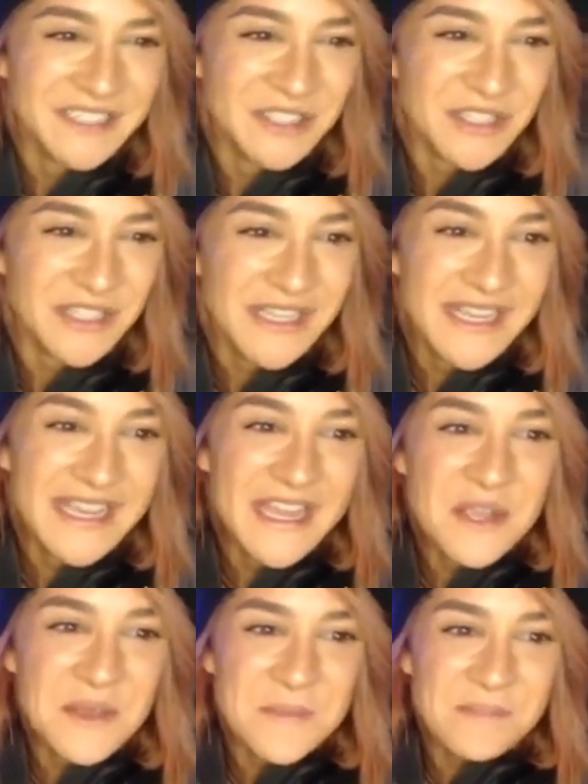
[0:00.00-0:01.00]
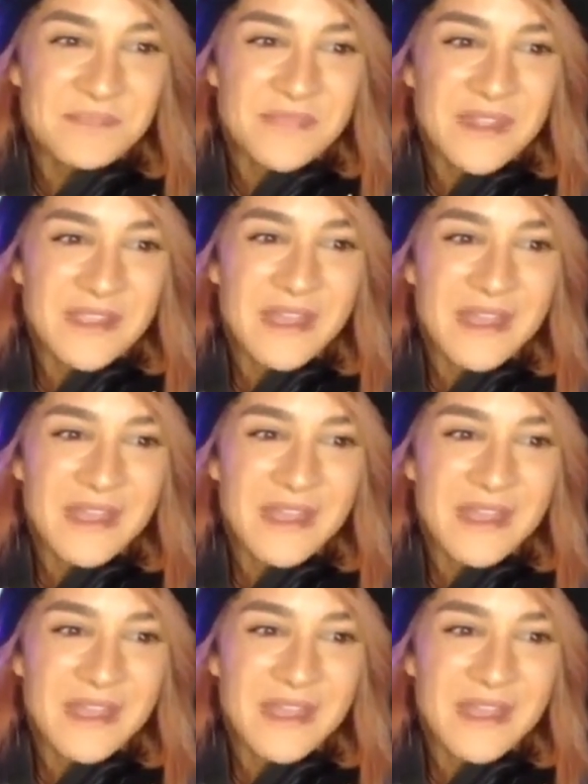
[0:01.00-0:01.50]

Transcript: Fine, let's go.